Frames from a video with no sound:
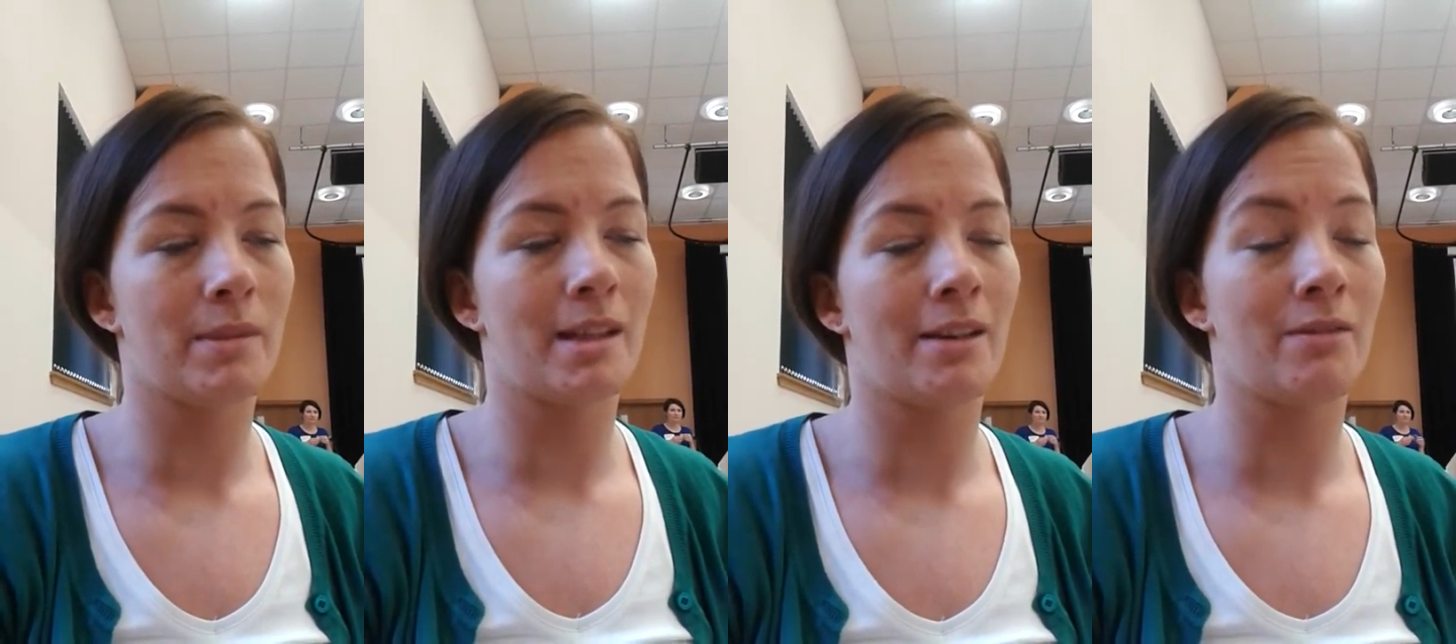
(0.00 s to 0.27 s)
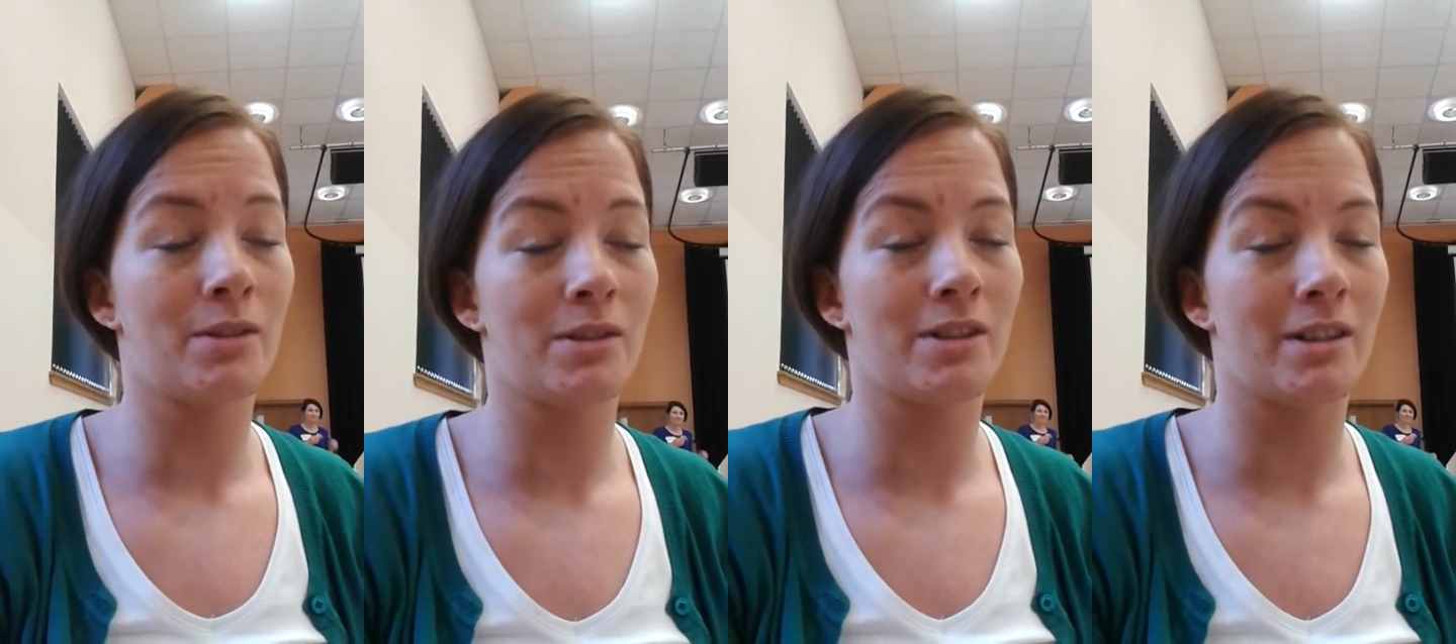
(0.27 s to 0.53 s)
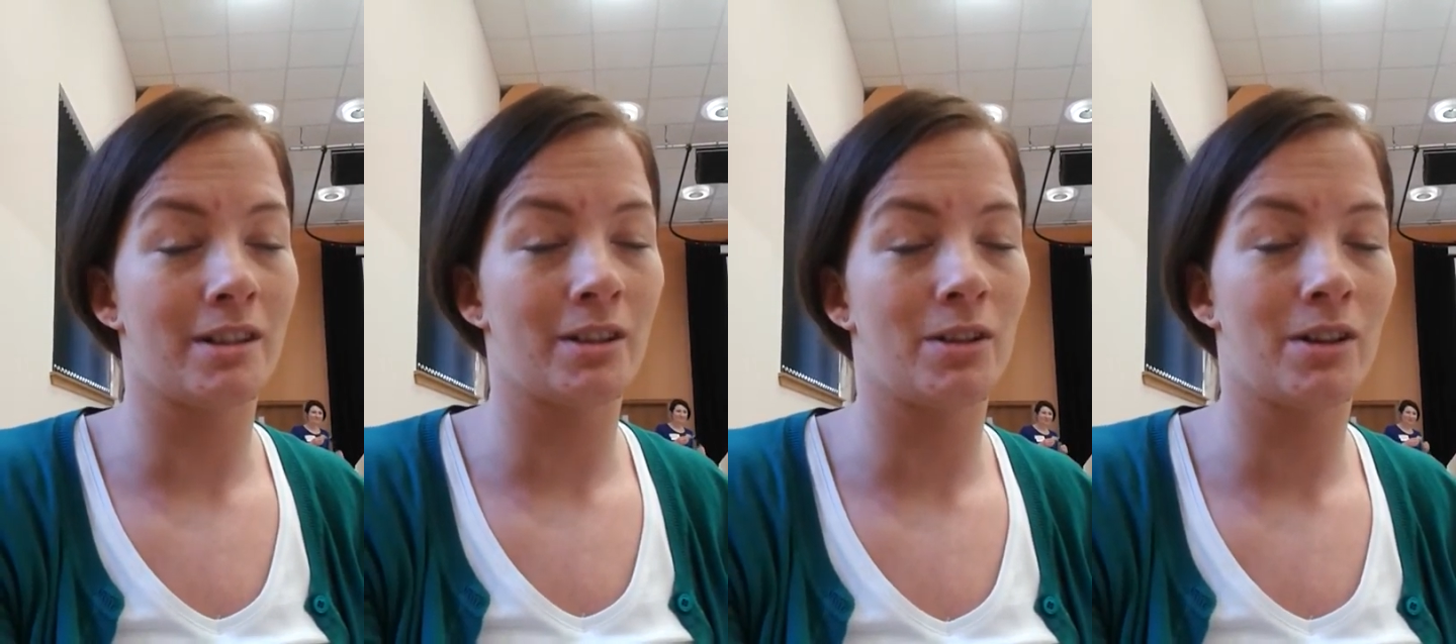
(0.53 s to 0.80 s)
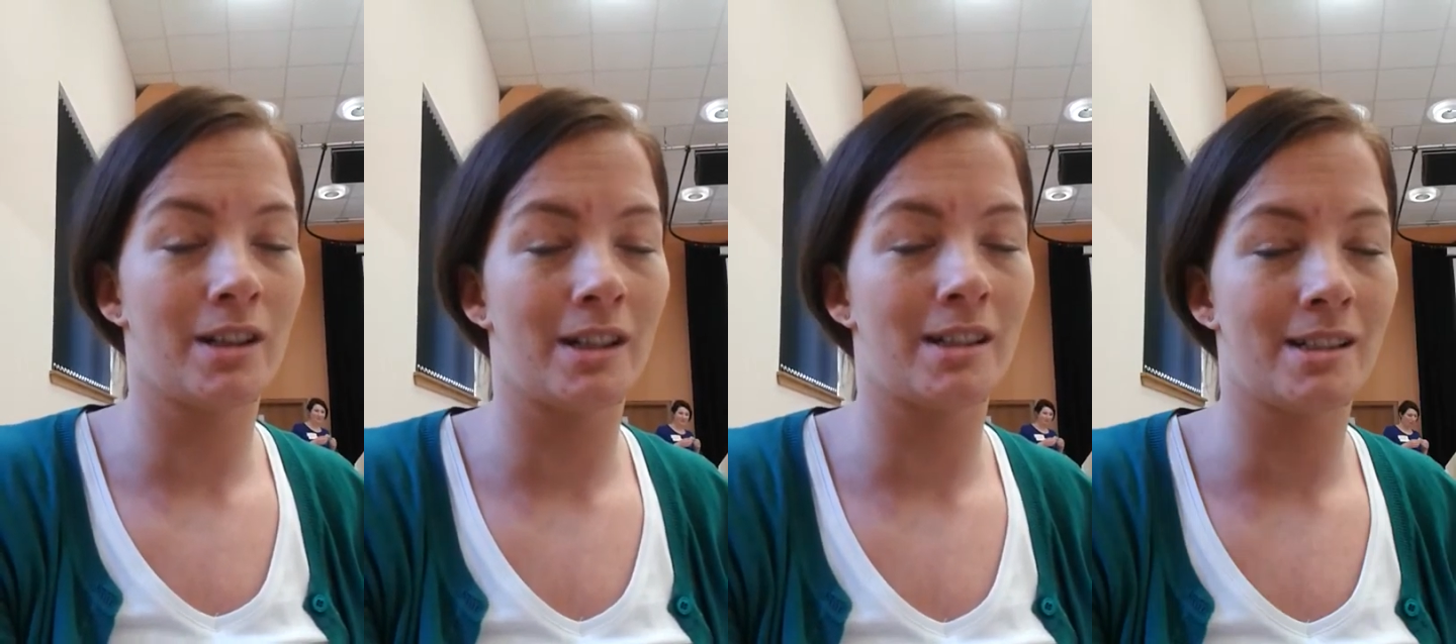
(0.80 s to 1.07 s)
divulging and
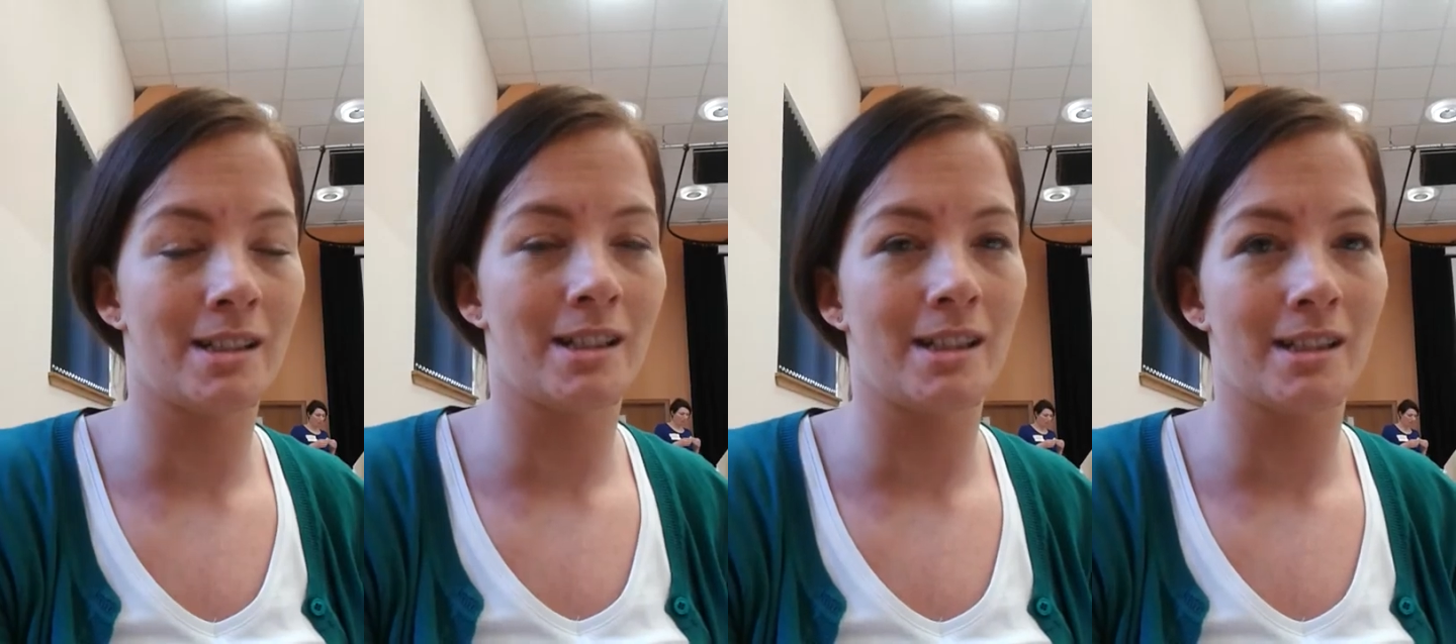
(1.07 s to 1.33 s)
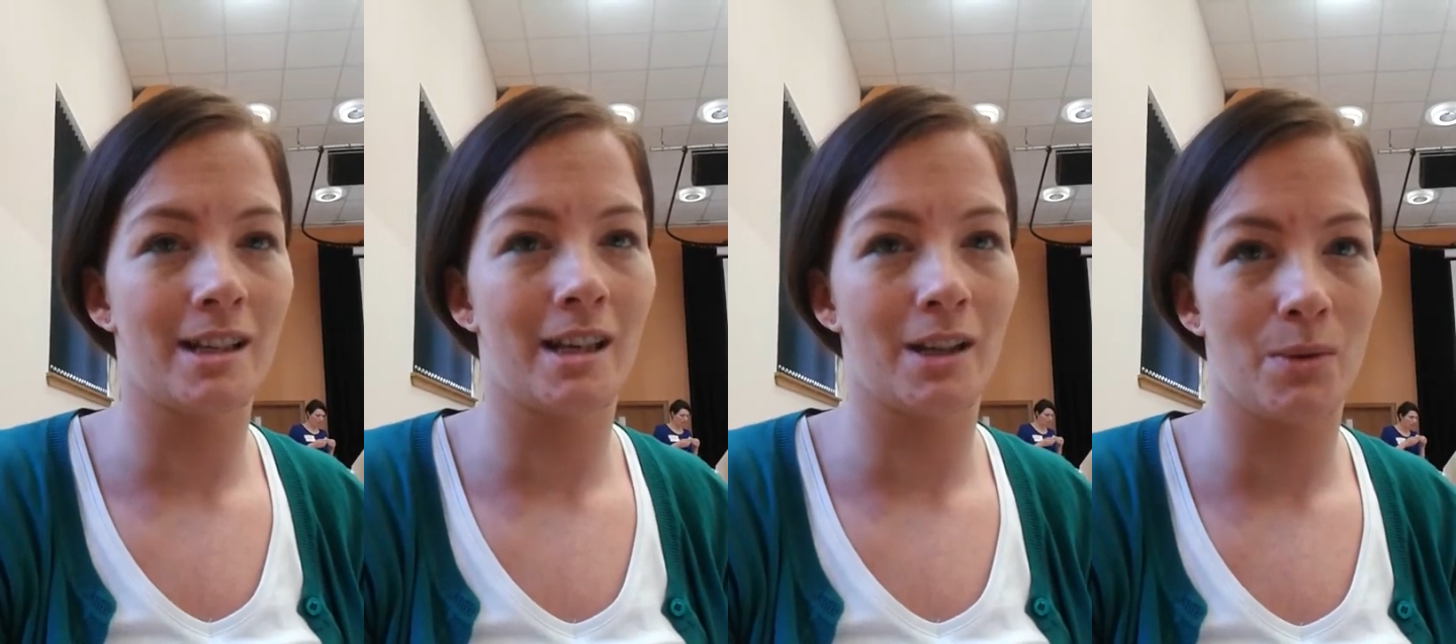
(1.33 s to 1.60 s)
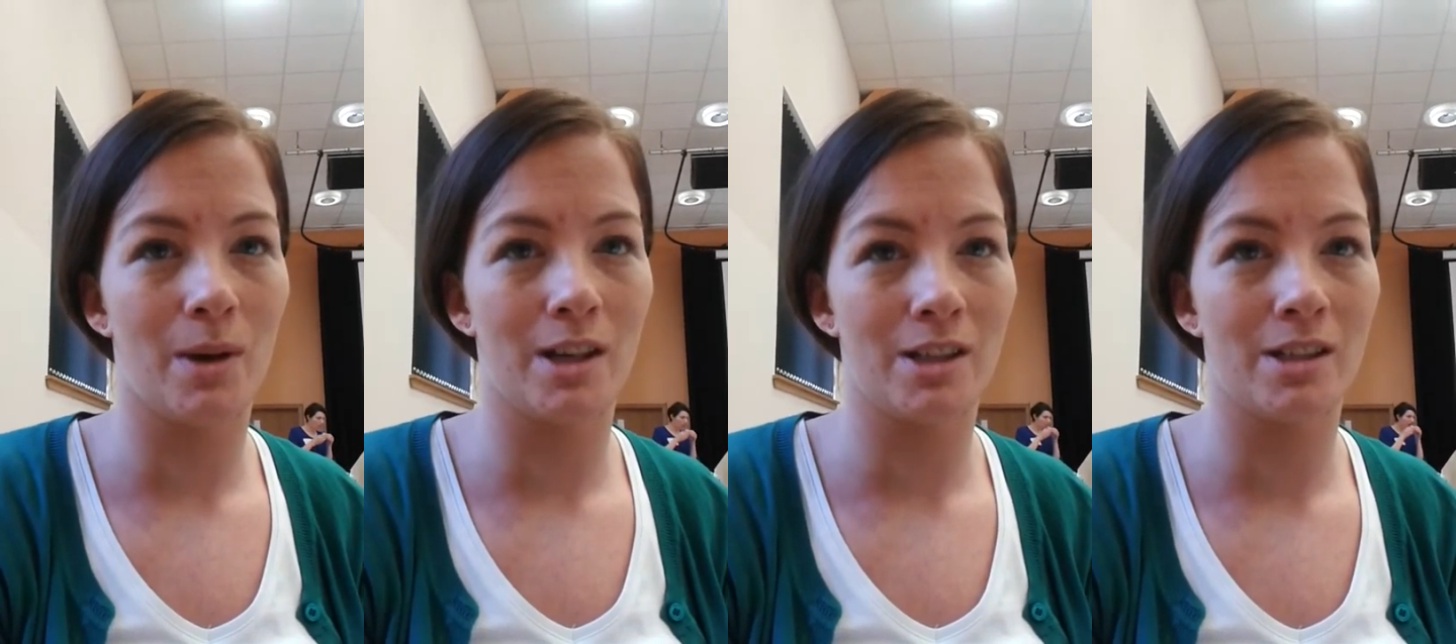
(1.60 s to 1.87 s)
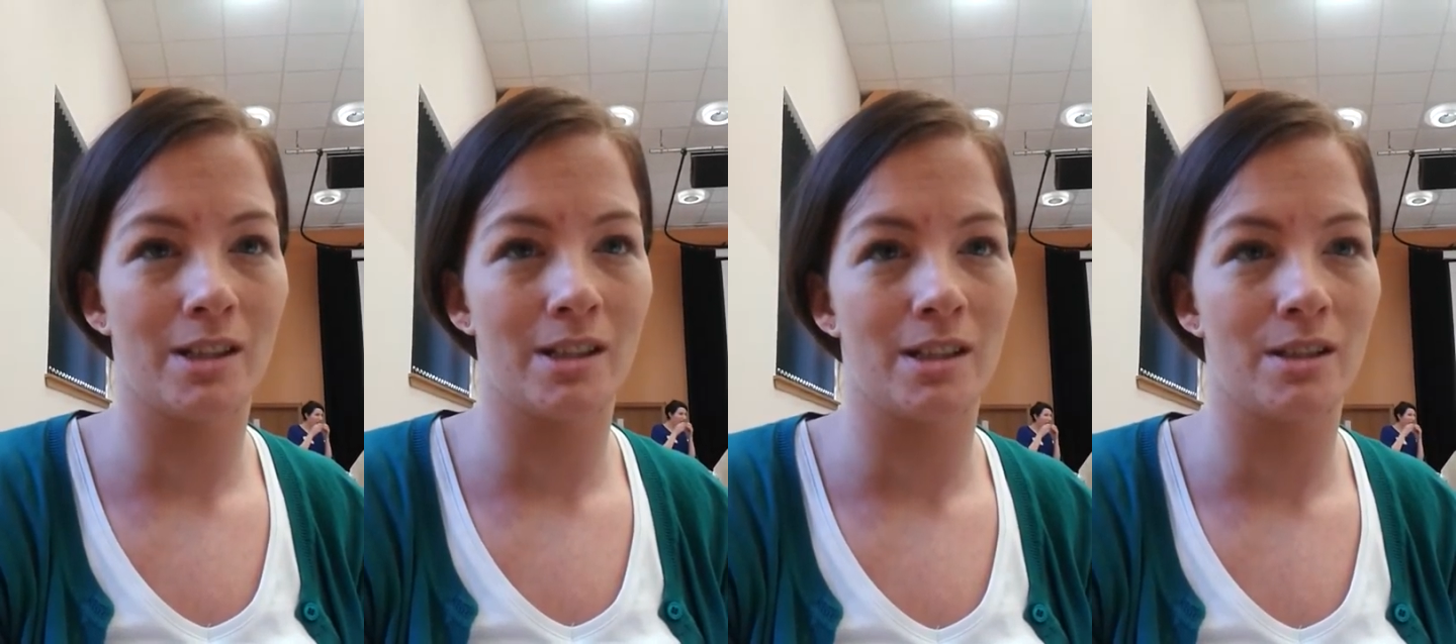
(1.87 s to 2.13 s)
looking into these kind of
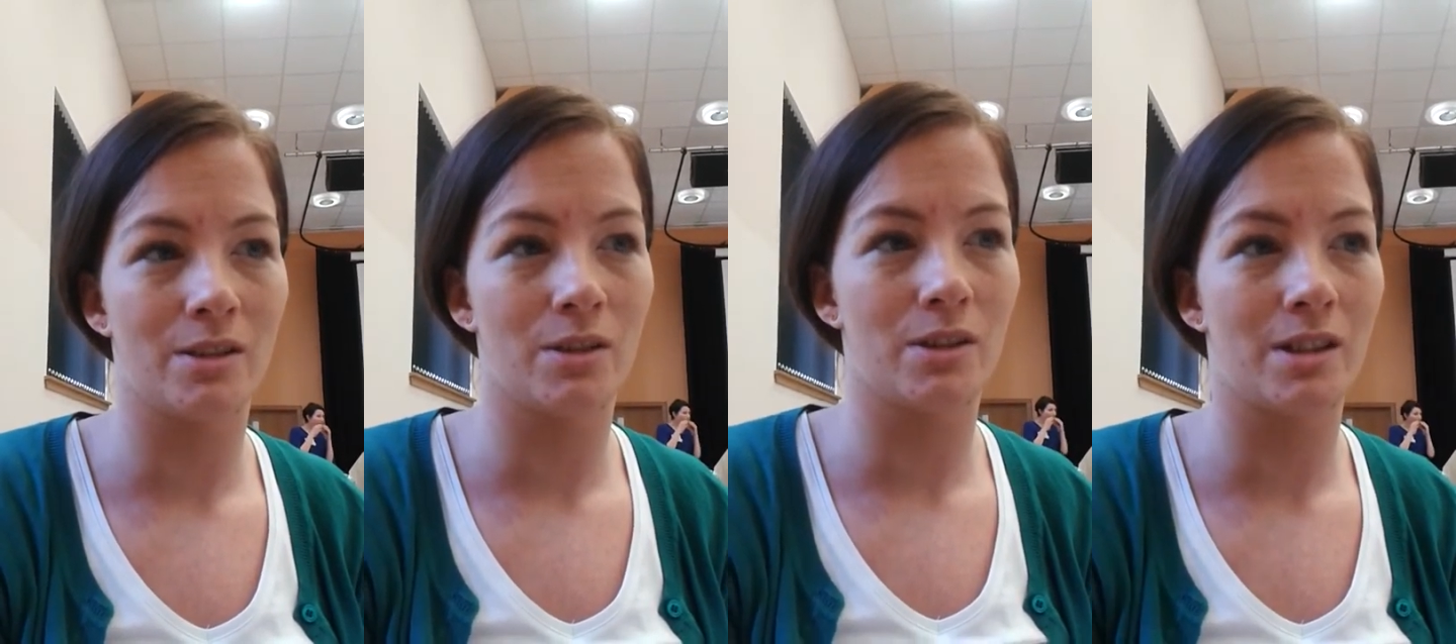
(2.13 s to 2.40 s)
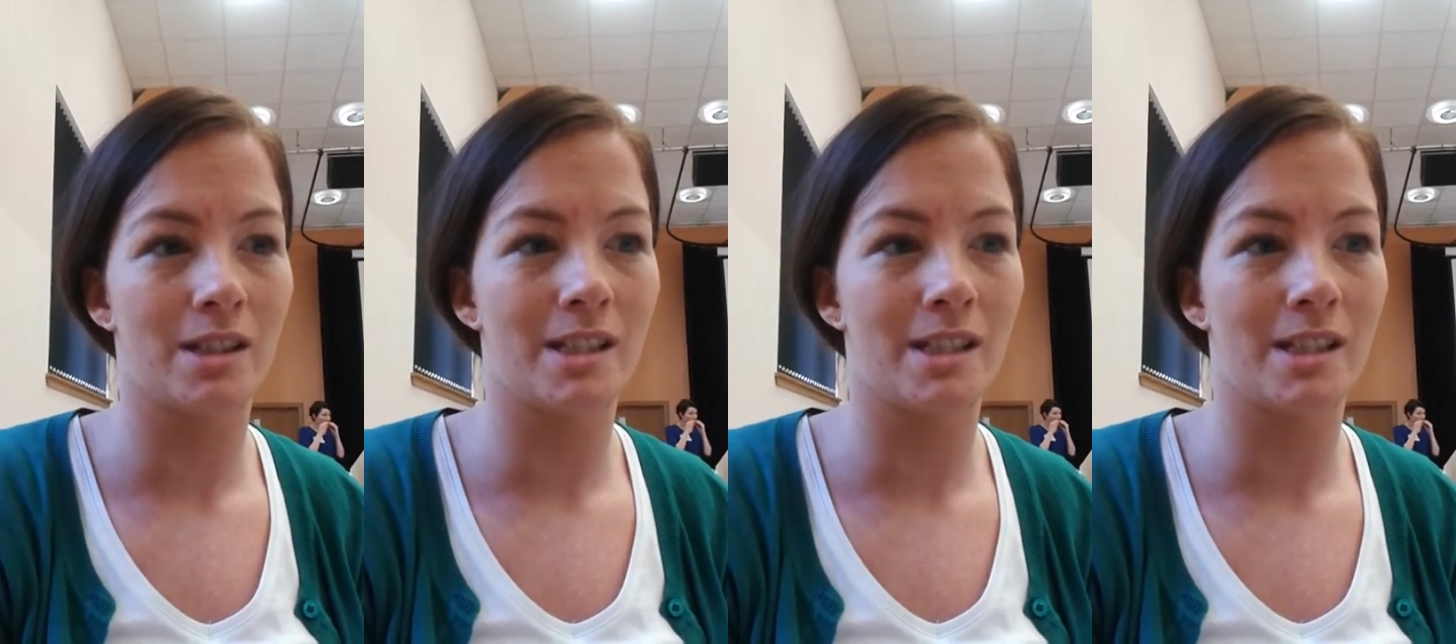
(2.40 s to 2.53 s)
questions is good